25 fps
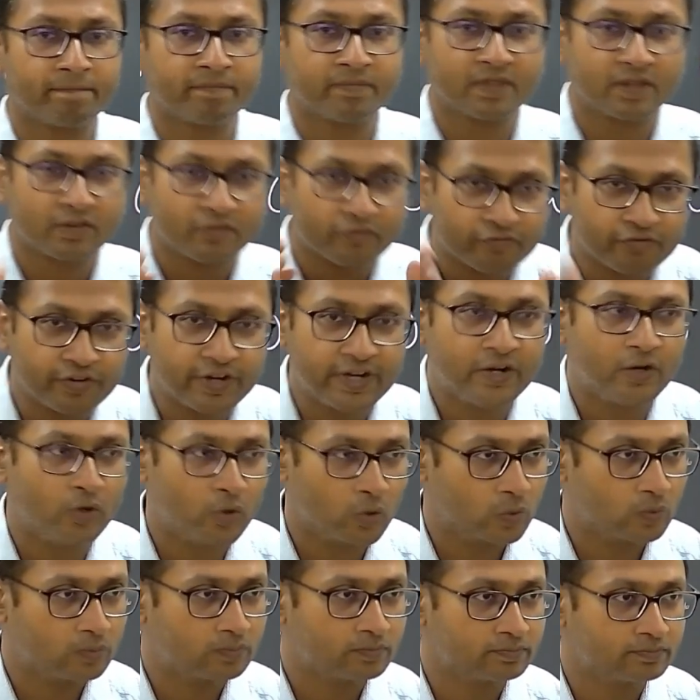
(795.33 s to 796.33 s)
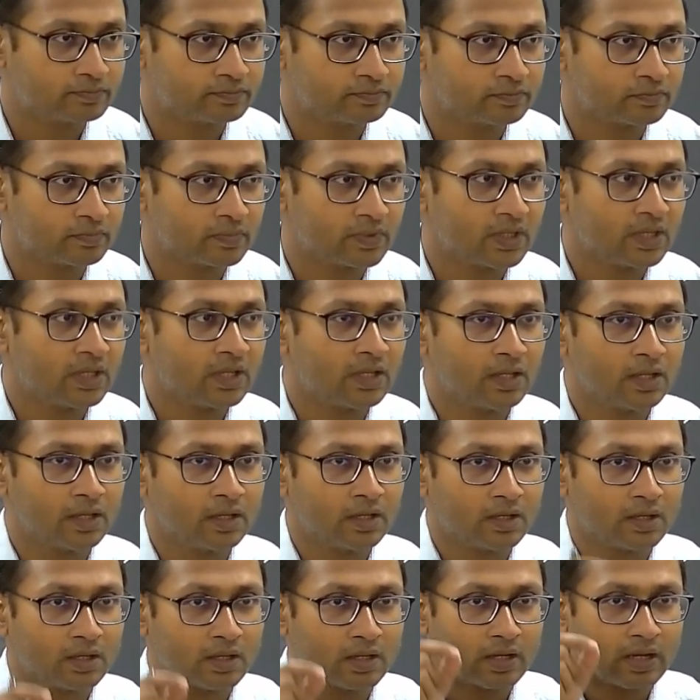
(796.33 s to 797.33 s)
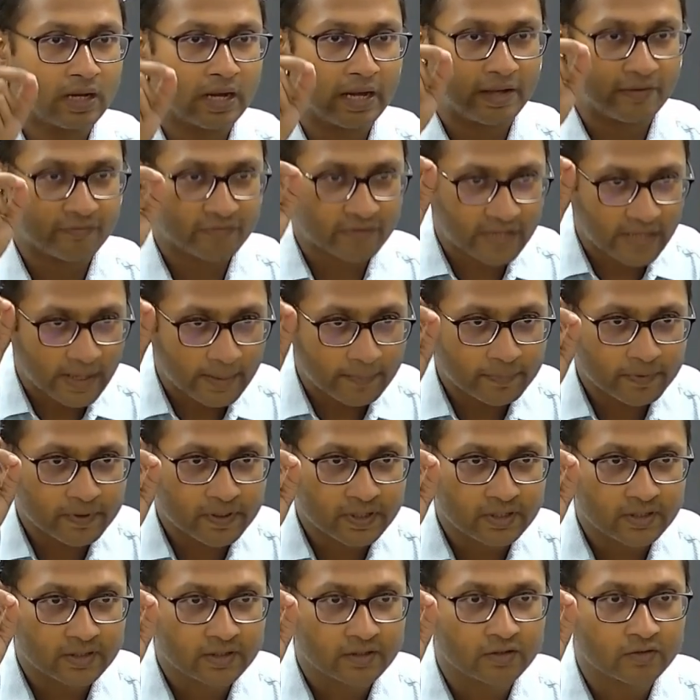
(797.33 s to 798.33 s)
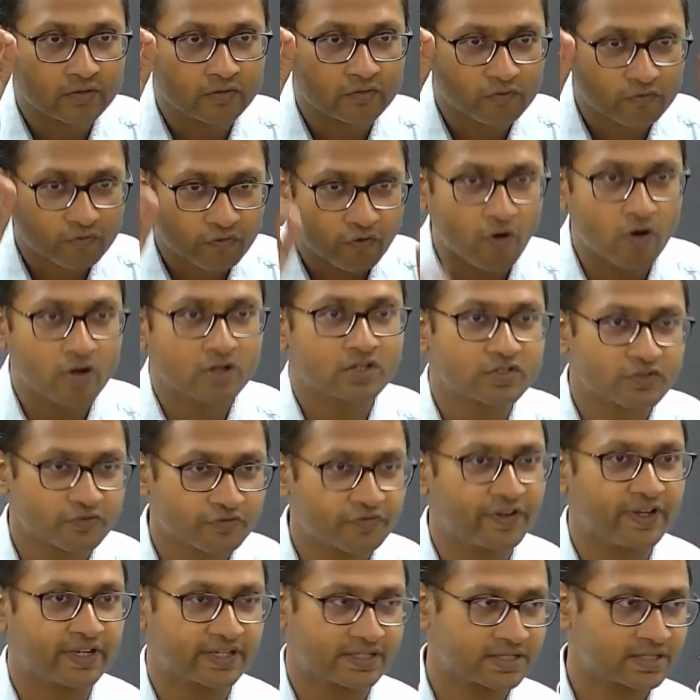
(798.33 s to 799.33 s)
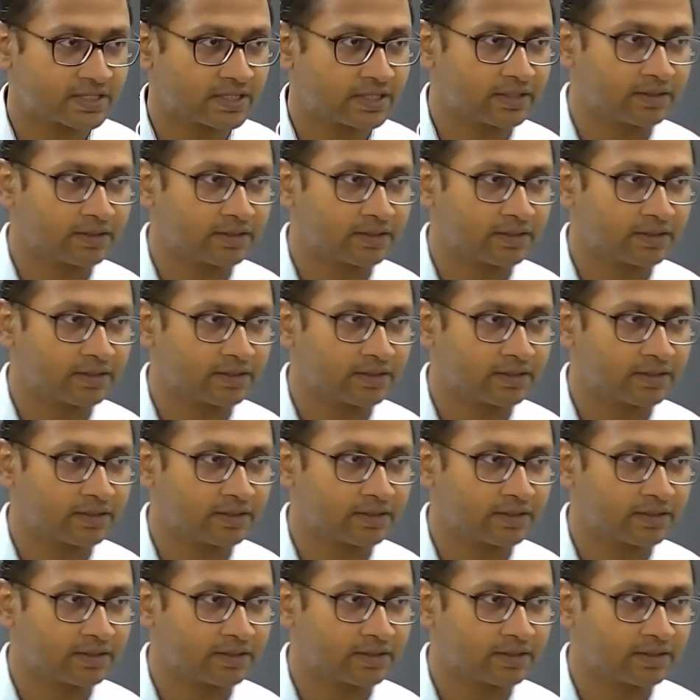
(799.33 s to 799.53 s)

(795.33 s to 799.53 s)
window. I have kept fox fixed,